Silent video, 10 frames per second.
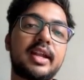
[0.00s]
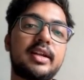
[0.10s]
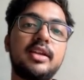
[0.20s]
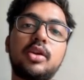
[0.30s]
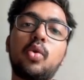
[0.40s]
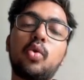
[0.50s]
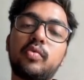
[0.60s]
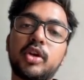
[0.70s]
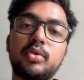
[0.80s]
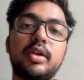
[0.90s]
go over to
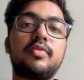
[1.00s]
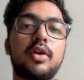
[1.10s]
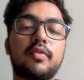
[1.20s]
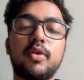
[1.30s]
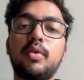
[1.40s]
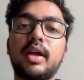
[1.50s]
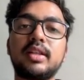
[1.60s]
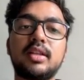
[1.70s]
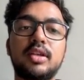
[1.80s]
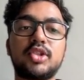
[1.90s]
the workflow and
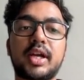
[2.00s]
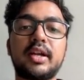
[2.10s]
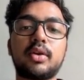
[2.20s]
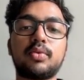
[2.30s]
check it out.